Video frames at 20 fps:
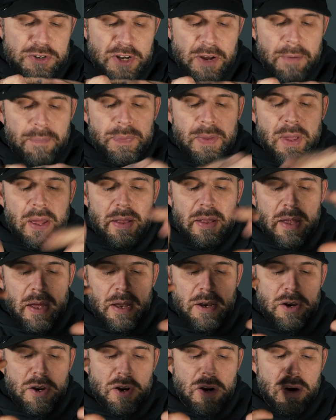chip, and
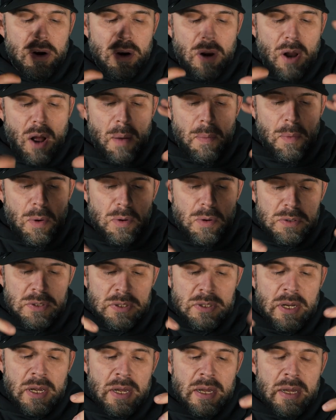then you're
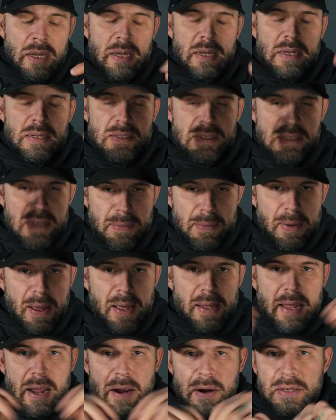almost
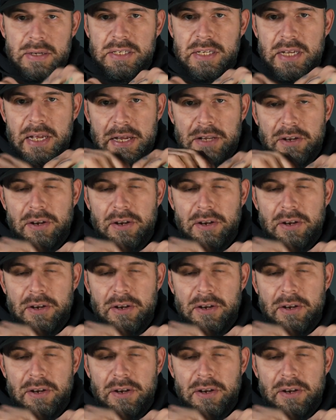semi-guaranteed.